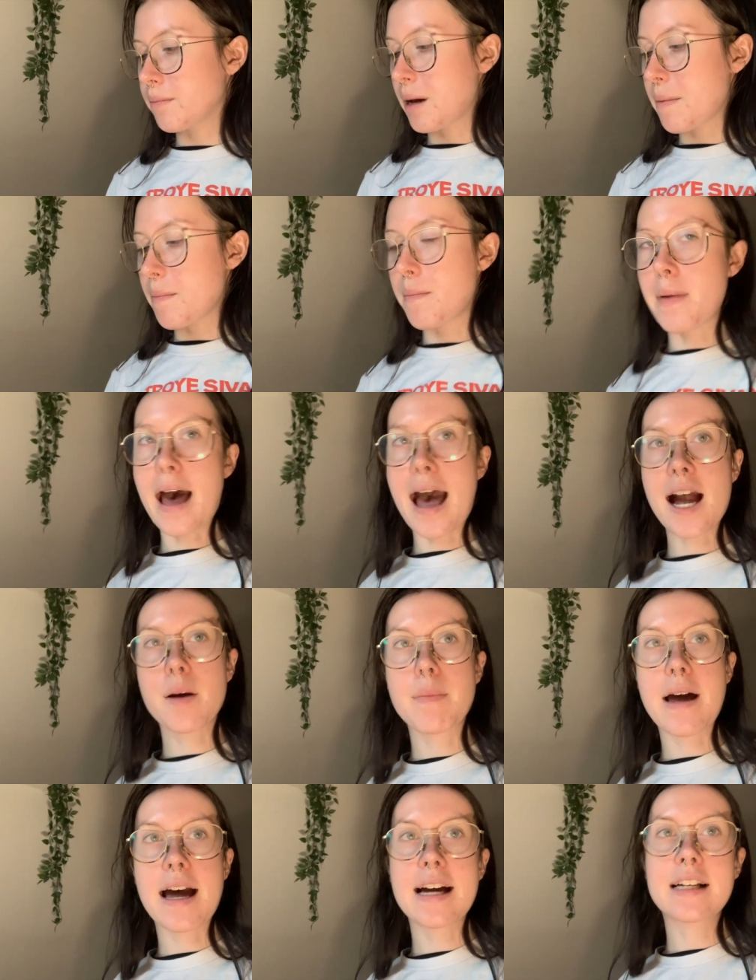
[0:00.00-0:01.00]
my
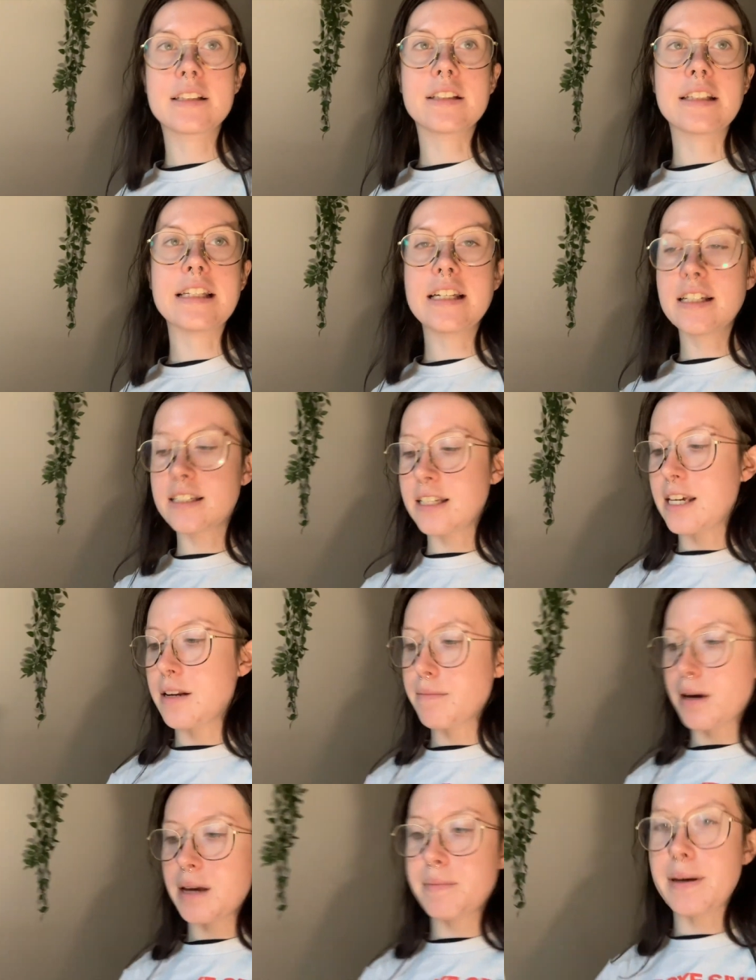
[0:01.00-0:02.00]
backpack leaked
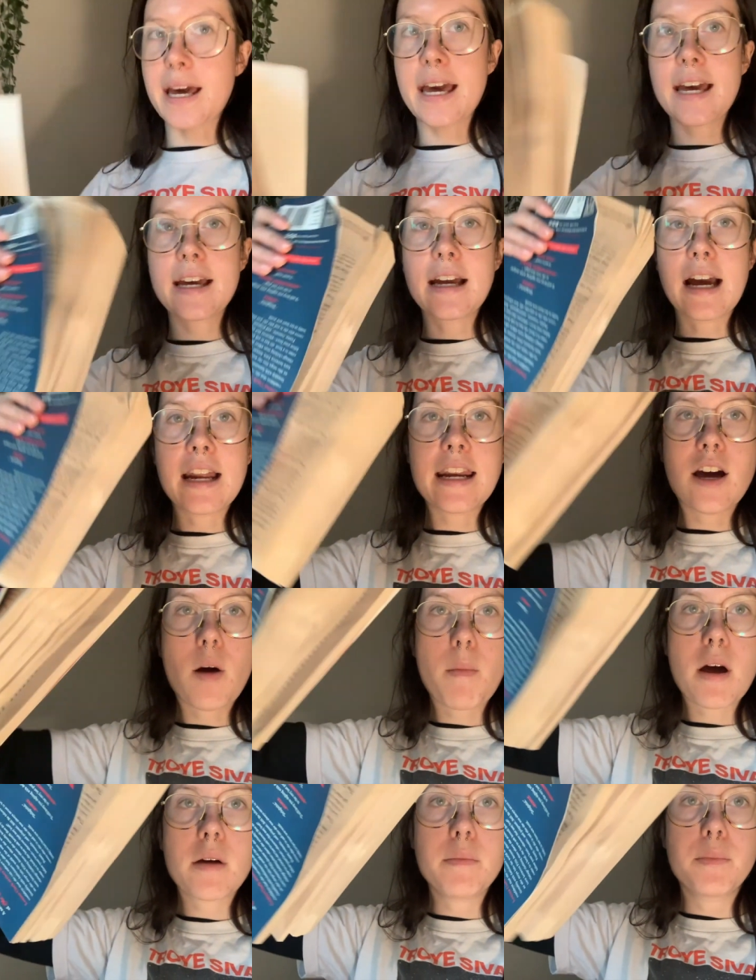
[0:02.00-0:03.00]
in my bag and now
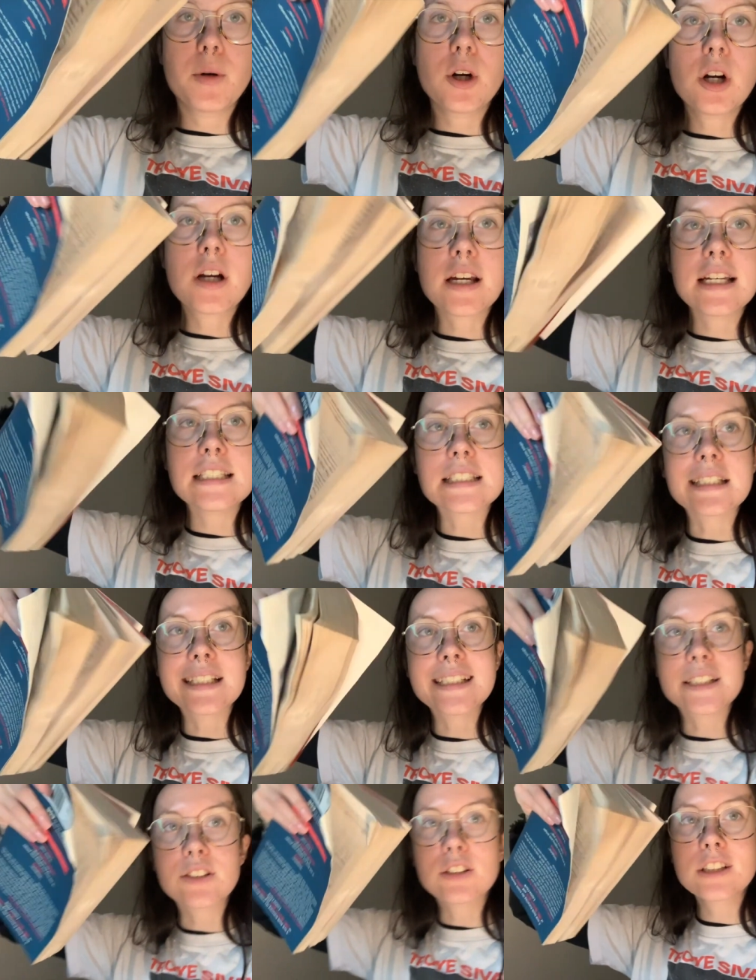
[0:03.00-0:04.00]
my book is
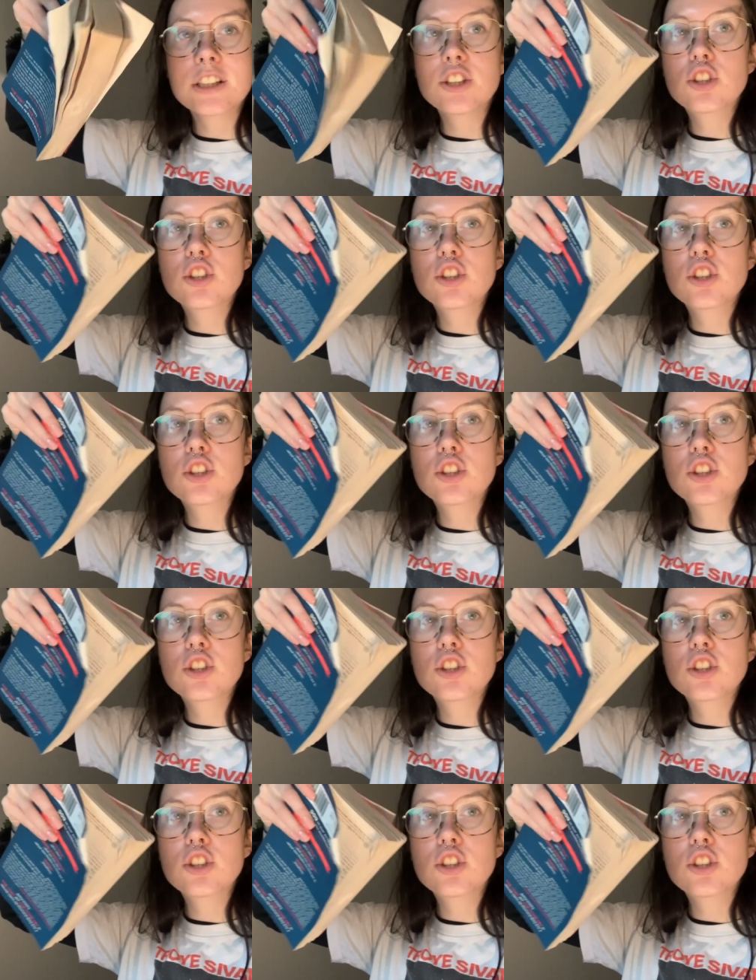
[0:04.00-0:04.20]
literally